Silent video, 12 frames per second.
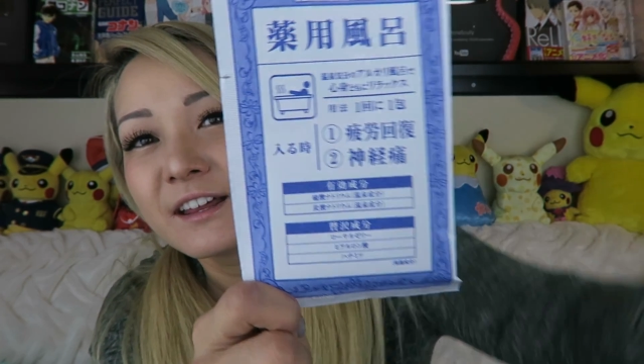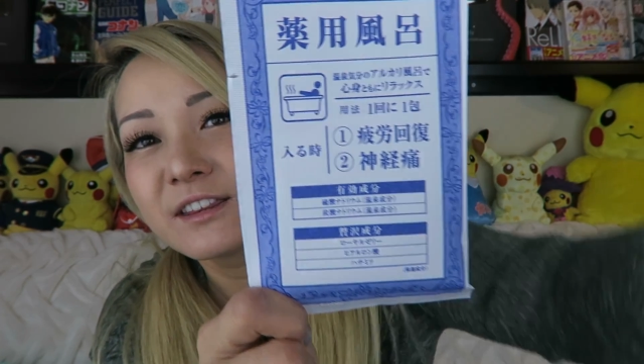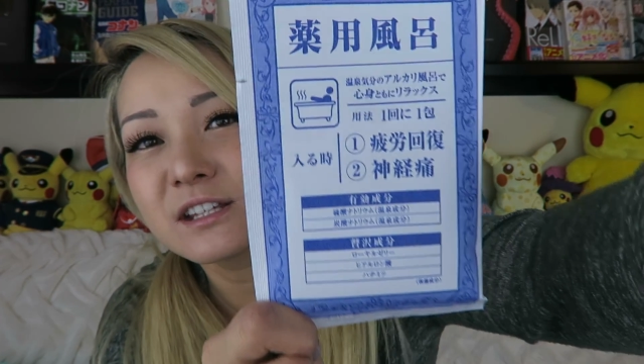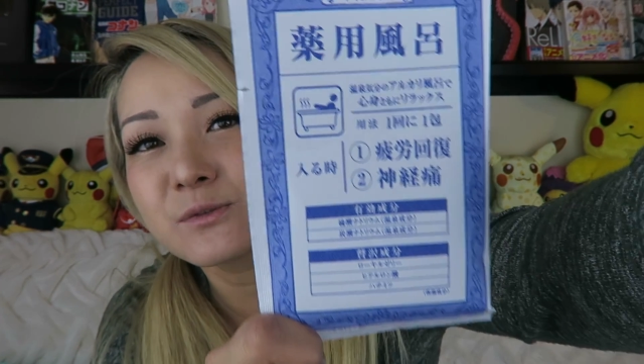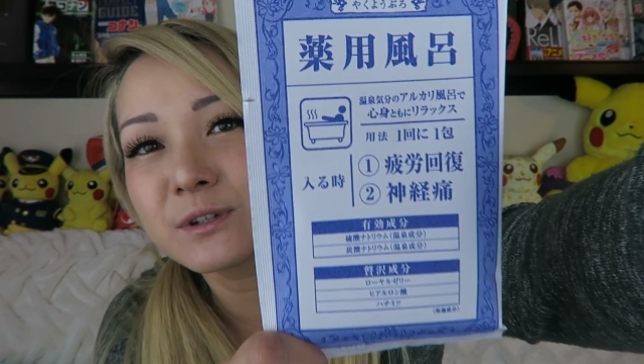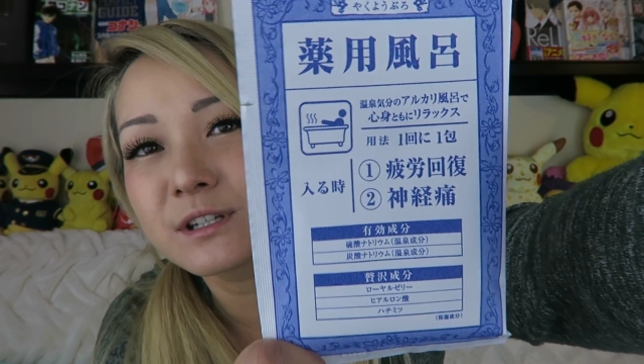
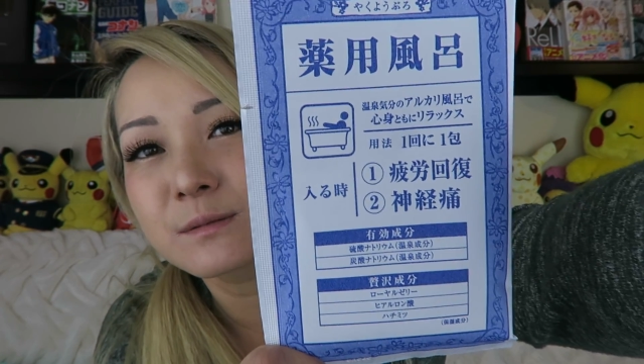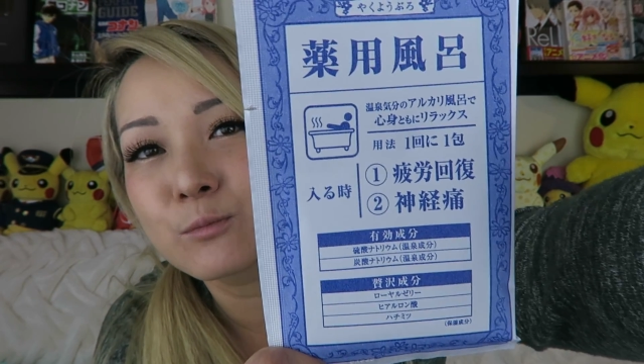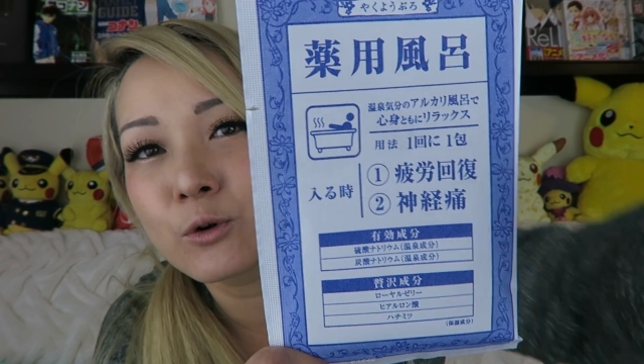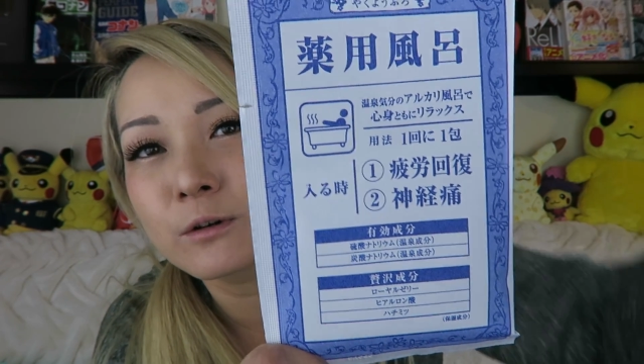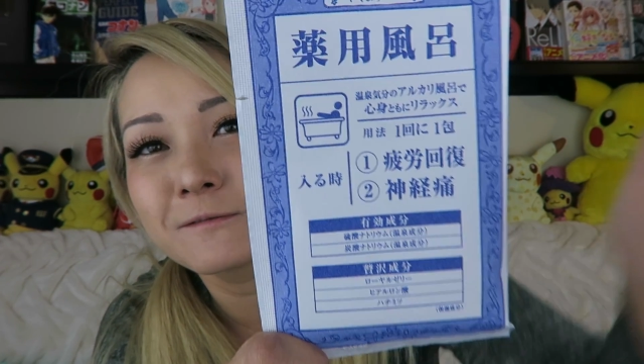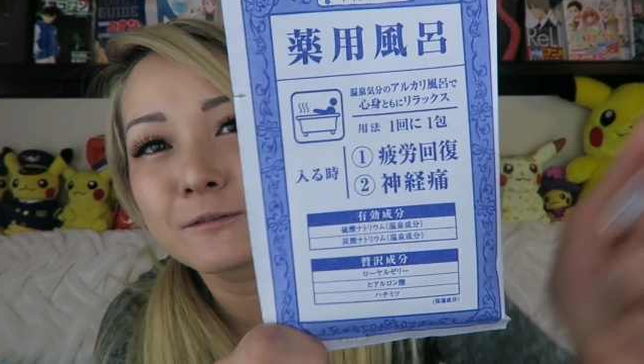This one is
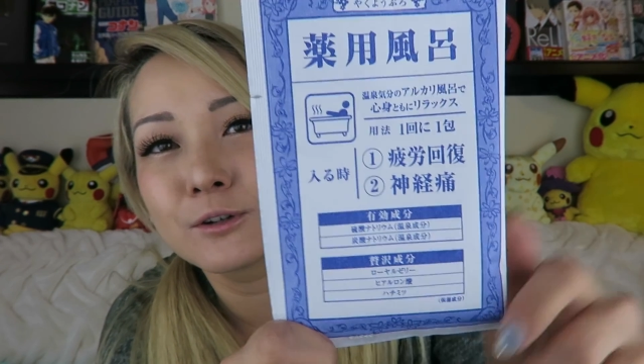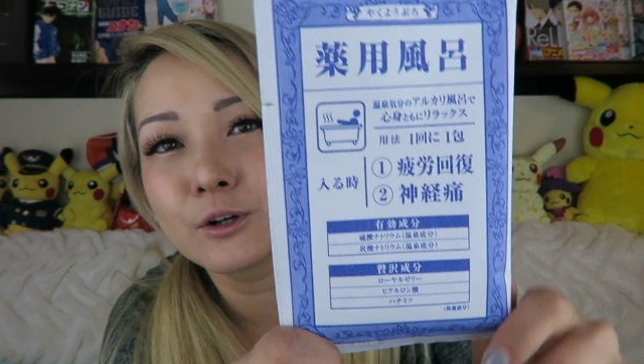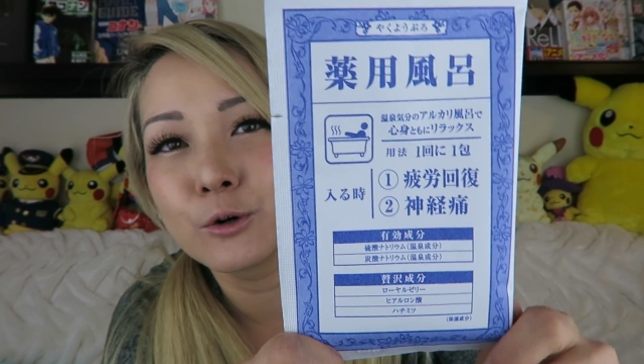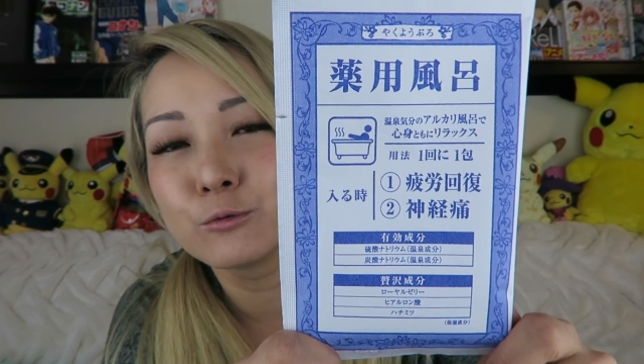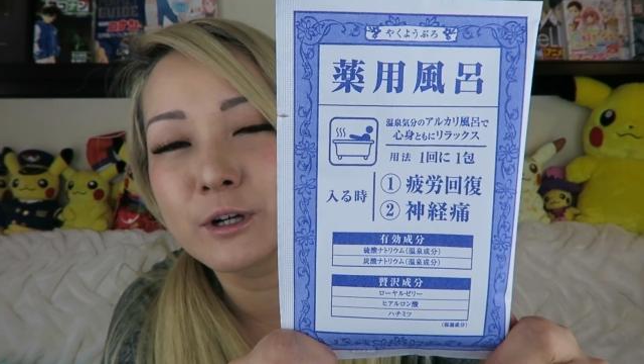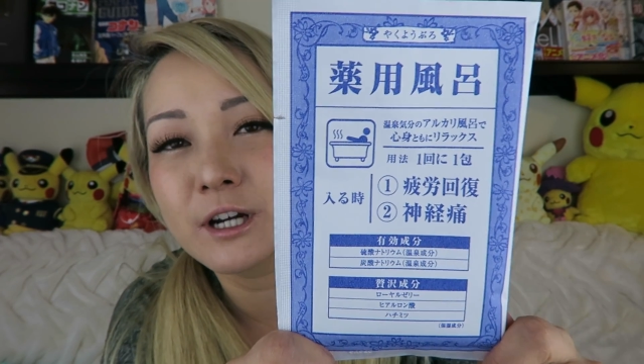more
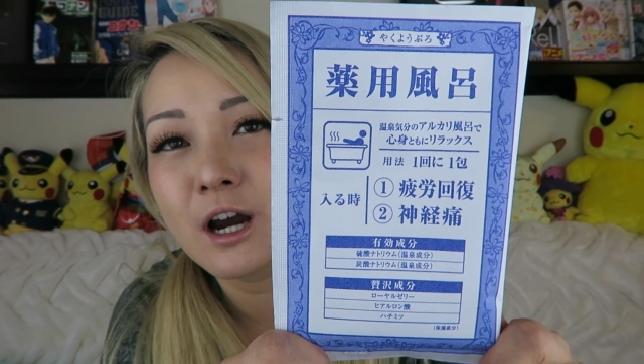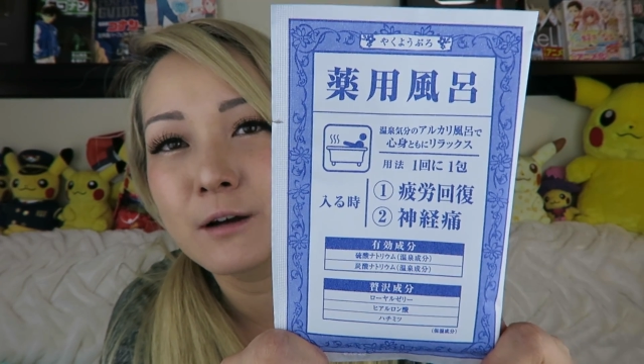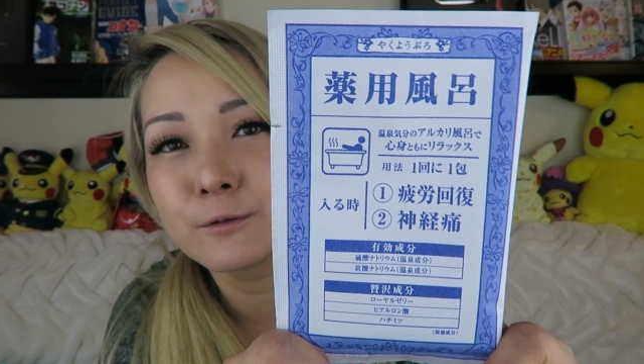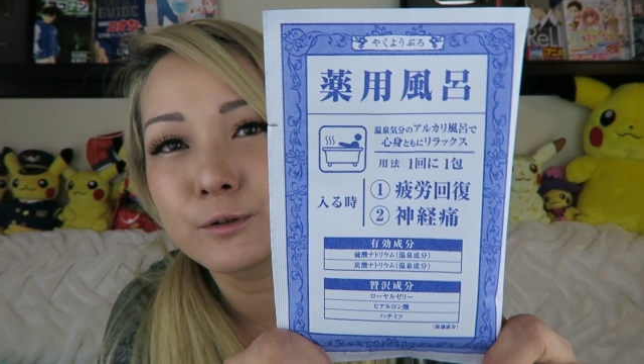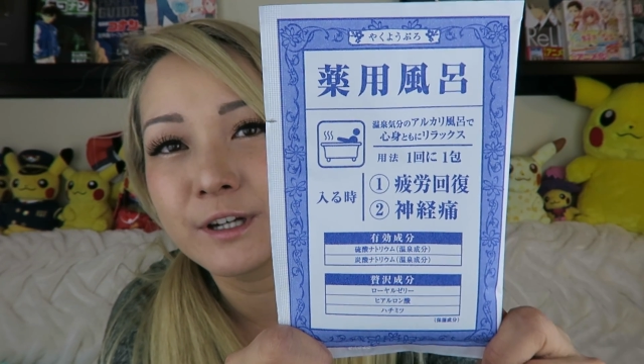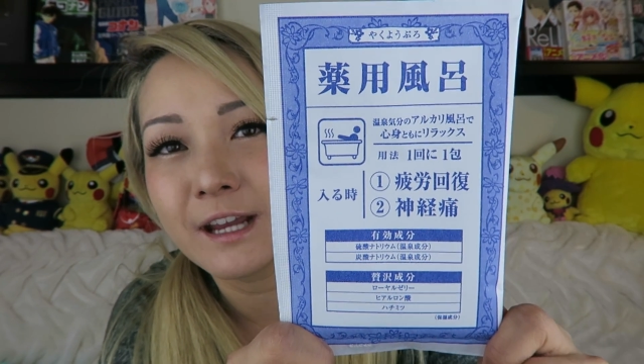for
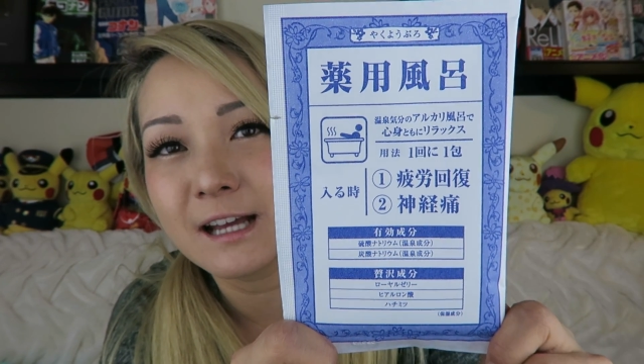recovery